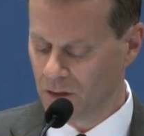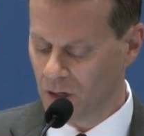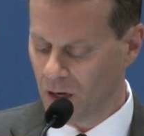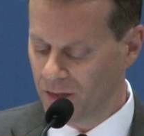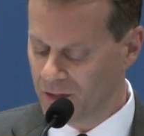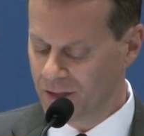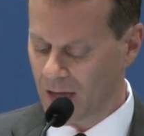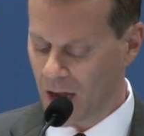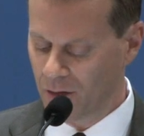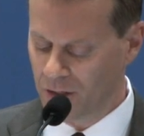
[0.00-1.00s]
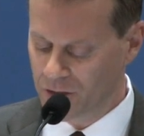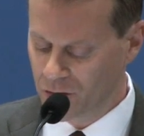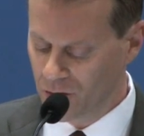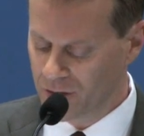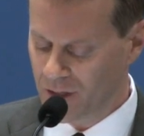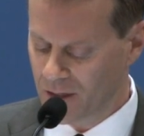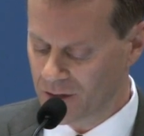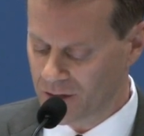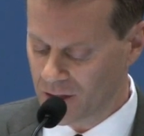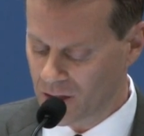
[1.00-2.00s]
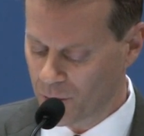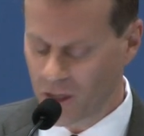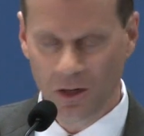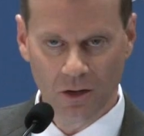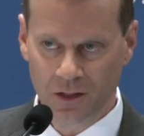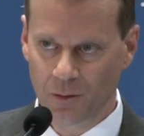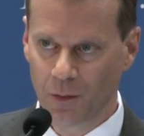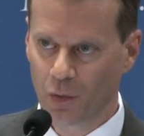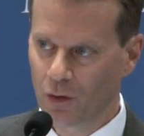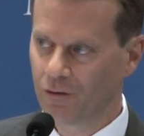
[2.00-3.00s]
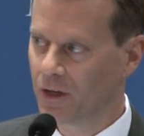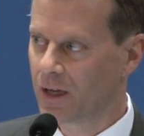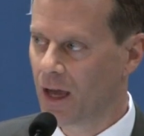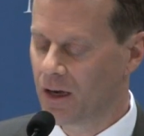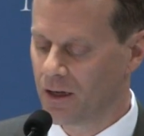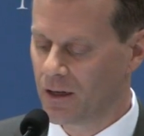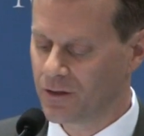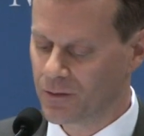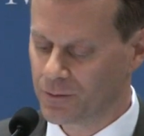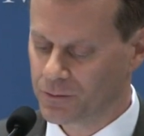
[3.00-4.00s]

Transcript: On this count, insurance agencies appear to be perfect candidates.